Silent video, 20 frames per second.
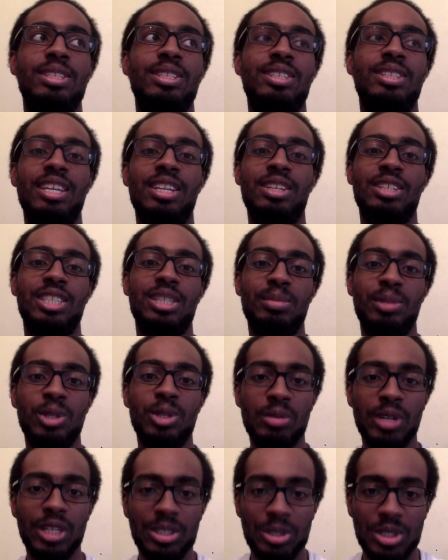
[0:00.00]
then some
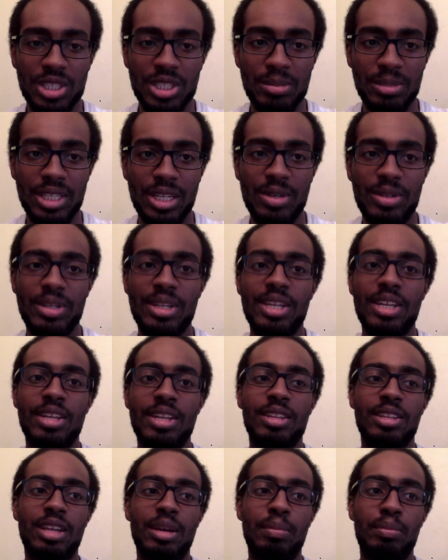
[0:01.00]
new research comes out
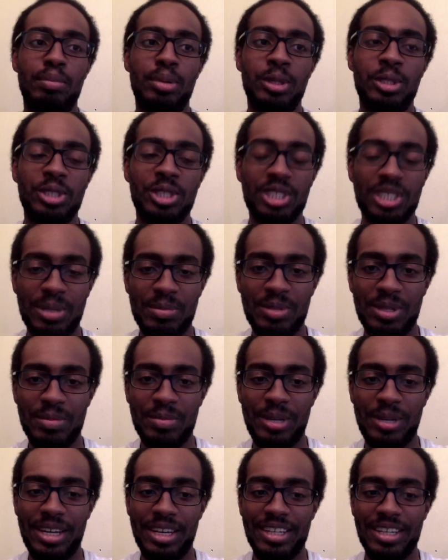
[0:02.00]
that pushes something
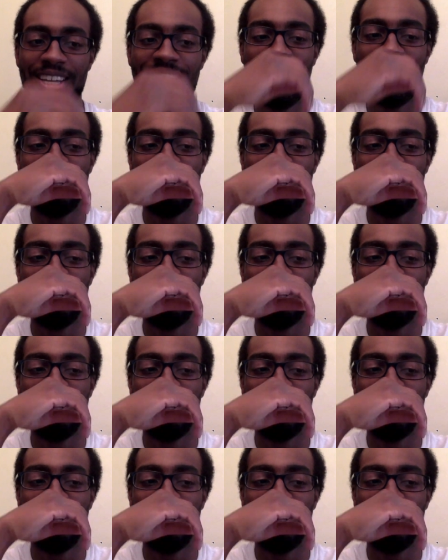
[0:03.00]
back.